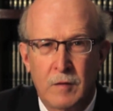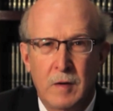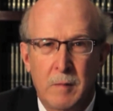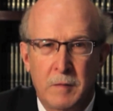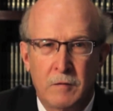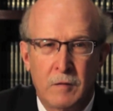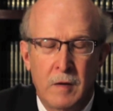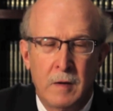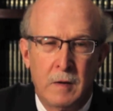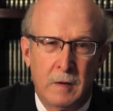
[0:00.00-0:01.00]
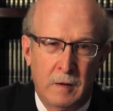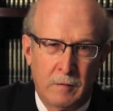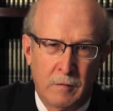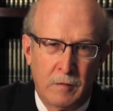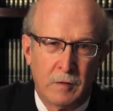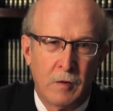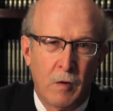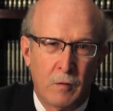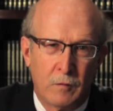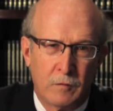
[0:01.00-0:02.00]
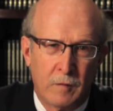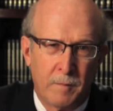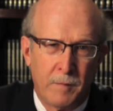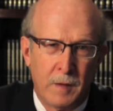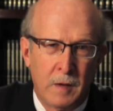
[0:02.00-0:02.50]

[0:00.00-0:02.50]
of the numbness into the toes.